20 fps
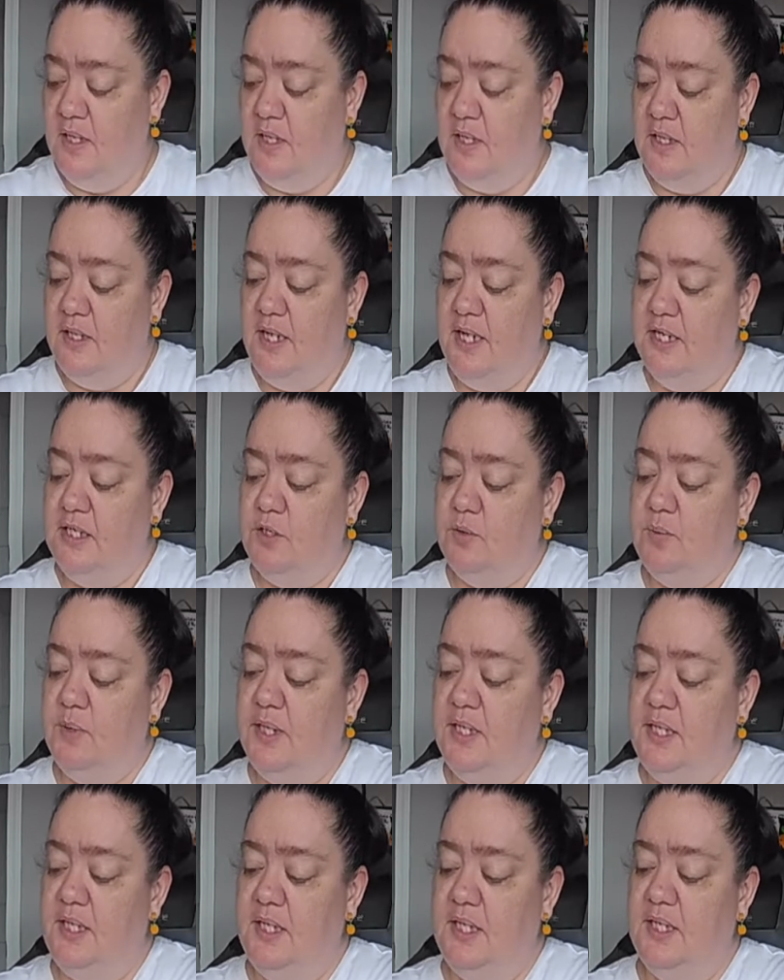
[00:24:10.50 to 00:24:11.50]
The next
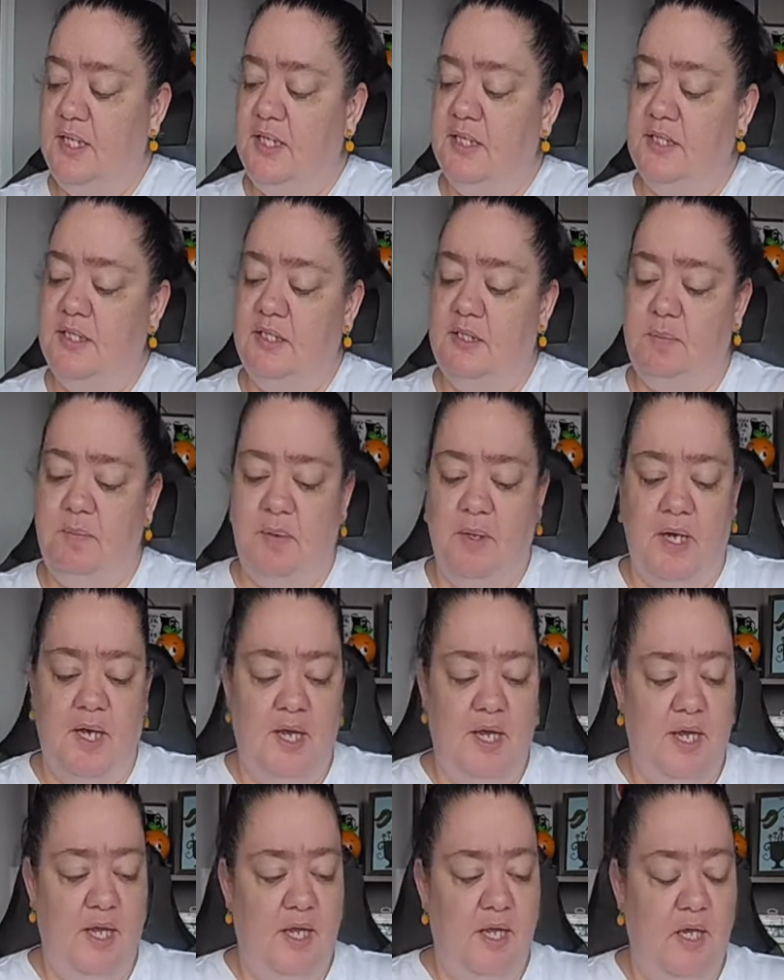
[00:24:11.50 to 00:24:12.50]
one is
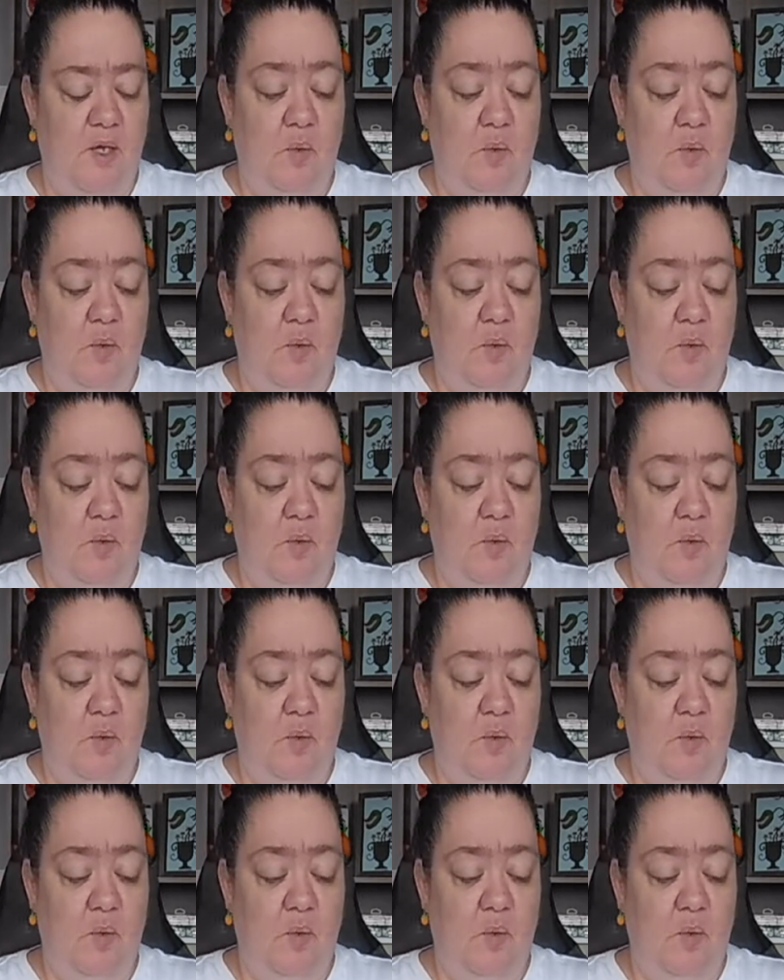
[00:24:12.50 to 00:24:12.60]
by